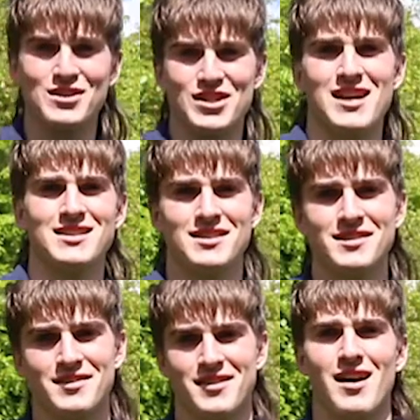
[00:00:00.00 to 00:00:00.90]
to
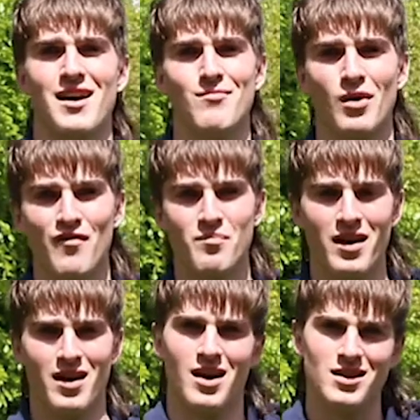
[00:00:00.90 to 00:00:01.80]
Churston. I've
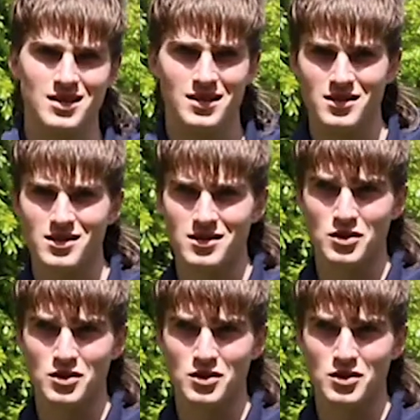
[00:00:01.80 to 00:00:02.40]
been here since